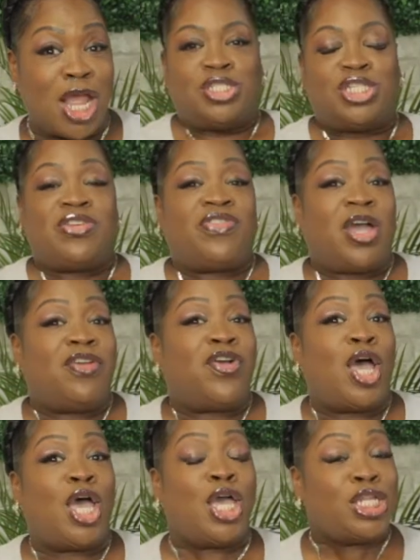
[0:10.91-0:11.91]
The
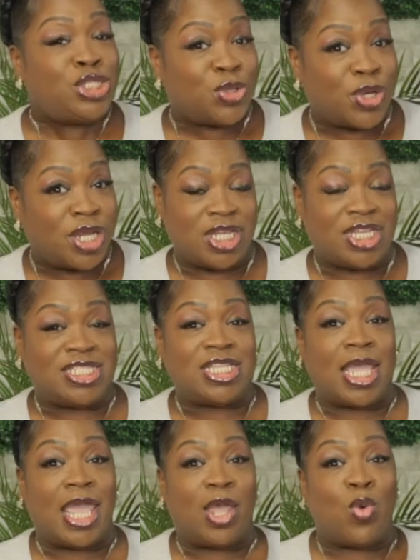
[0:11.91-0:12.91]
G500 is
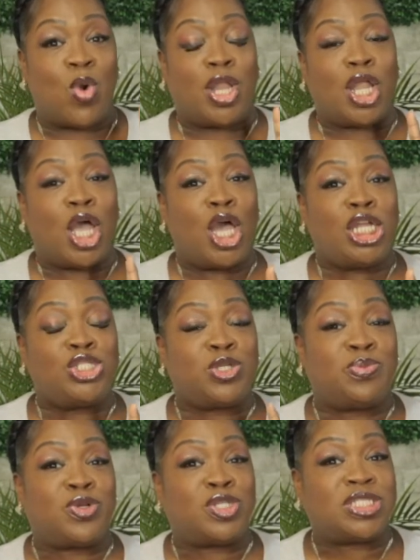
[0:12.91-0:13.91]
a
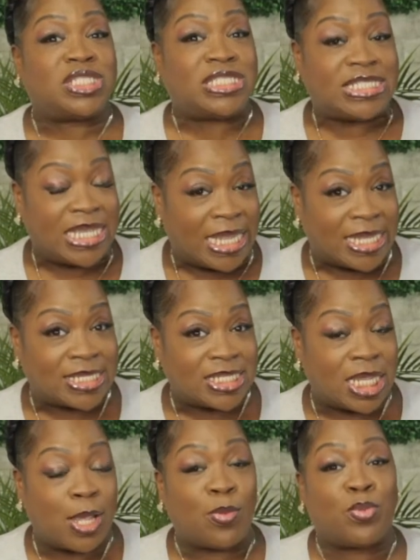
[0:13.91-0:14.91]
100%
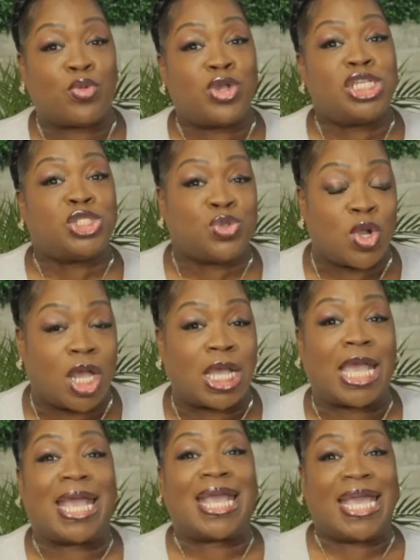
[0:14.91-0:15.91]
pre-shrunk
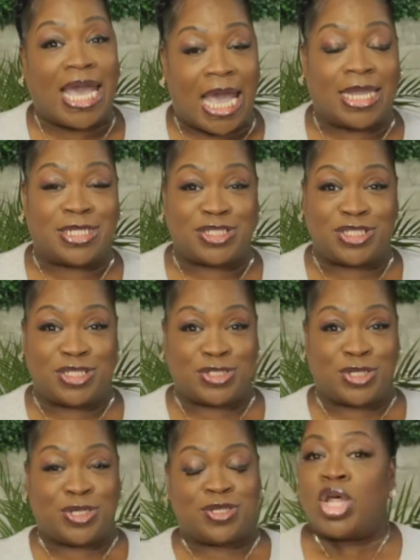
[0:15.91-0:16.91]
cotton
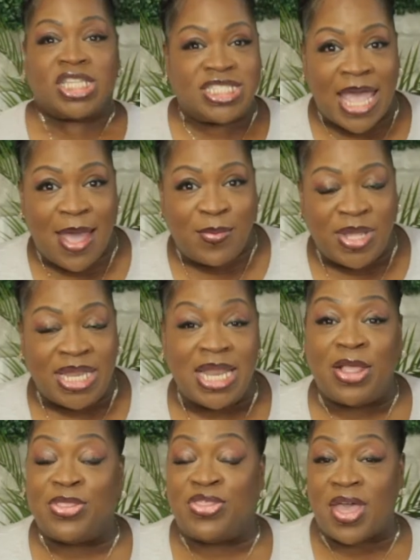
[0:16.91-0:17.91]
t-shirt. What does that
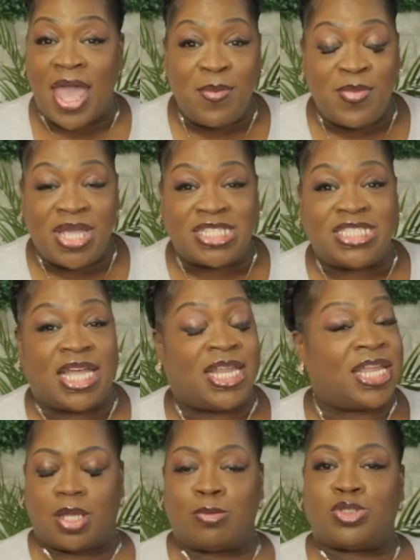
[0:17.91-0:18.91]
mean? That means that
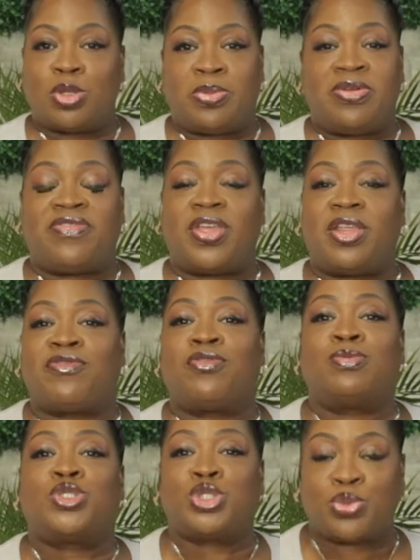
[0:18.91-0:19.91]
it helps to prevent it
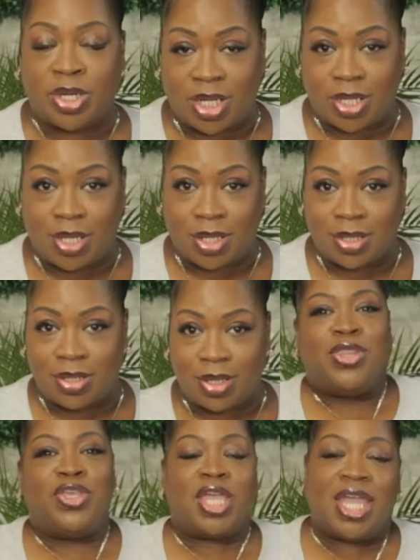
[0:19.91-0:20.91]
from shrinking.
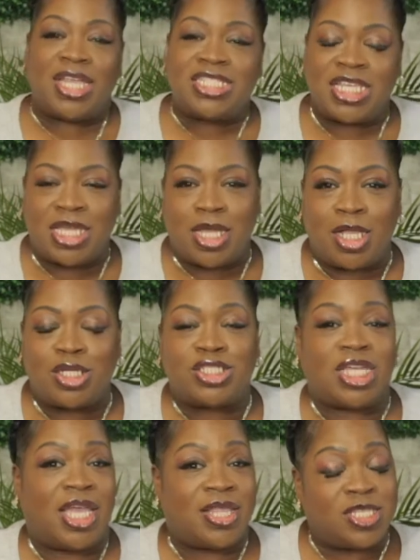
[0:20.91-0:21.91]
The antique colors
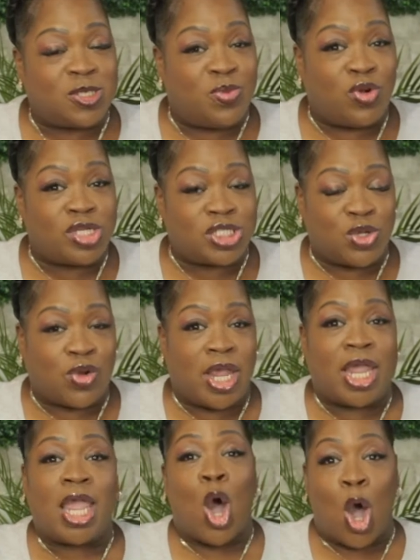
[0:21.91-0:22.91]
and the sports
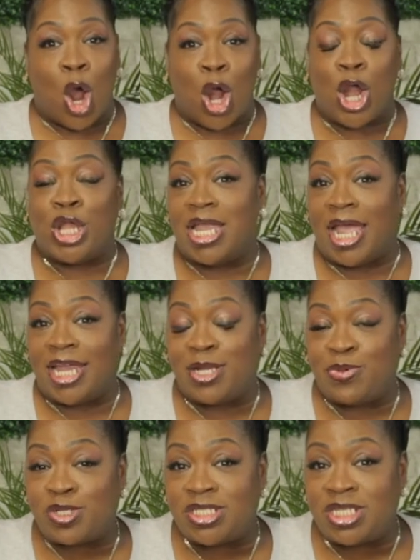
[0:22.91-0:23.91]
gray are
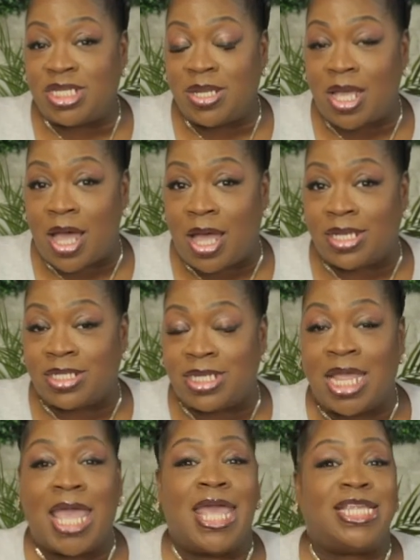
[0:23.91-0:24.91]
90%
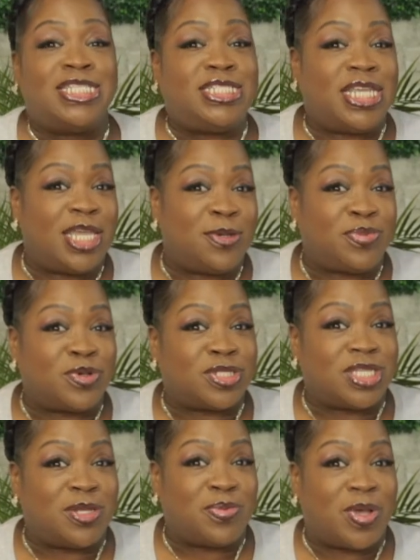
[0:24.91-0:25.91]
cotton,
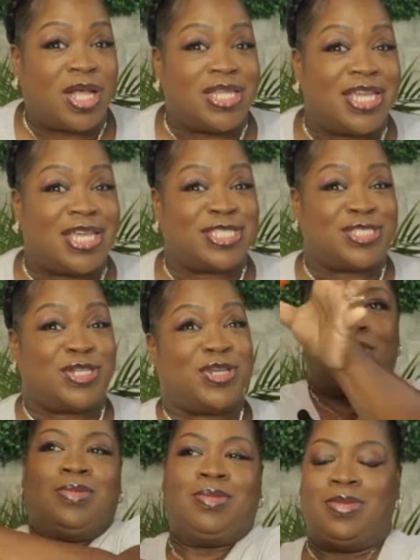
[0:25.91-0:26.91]
10%
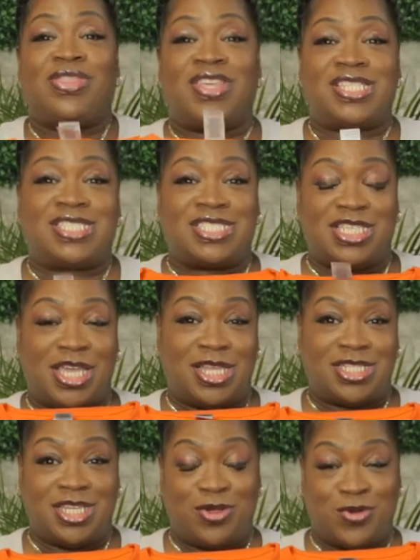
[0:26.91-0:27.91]
polyester. This is the
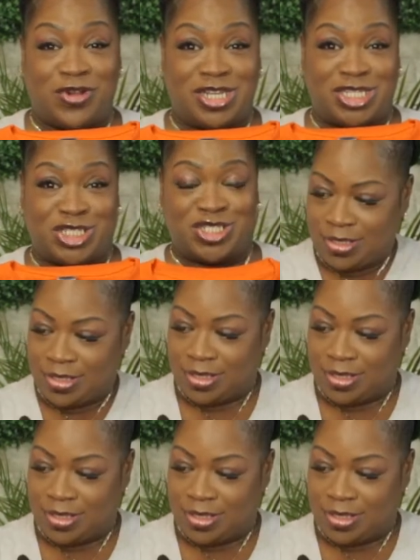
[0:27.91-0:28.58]
antique orange.